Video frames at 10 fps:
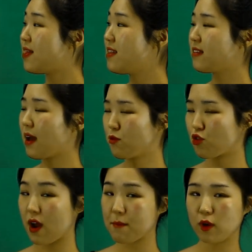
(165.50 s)
This time
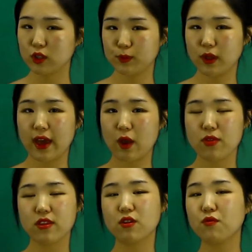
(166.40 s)
try multiplying. When the
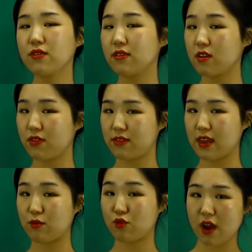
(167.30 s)
difference is not the
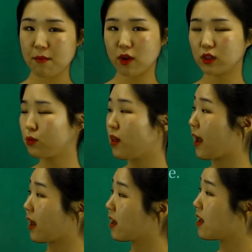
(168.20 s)
same, try multiplying.
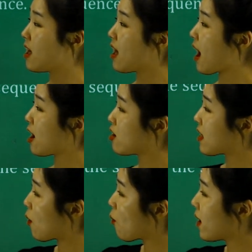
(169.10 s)
I know
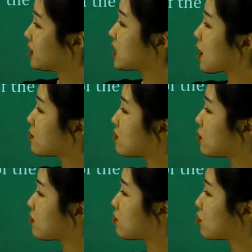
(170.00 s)
that 1 times 2
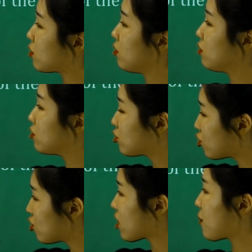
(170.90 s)
is 2,
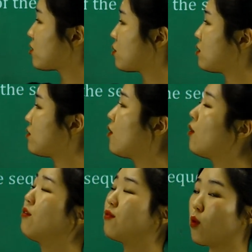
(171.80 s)
2 times 2 is
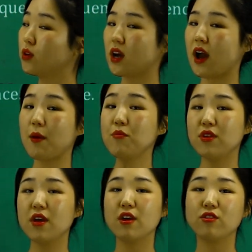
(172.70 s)
4, 4 times
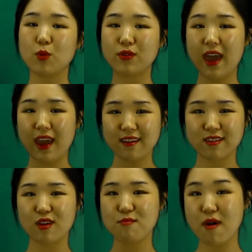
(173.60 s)
2 is 8, so
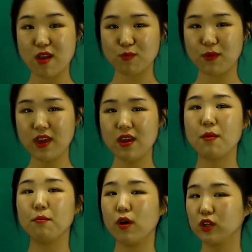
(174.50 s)
it must be
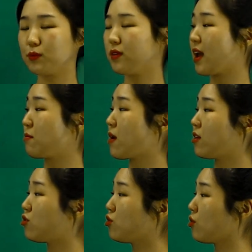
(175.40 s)
multiplying by
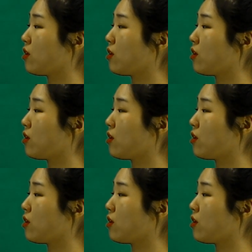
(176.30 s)
2.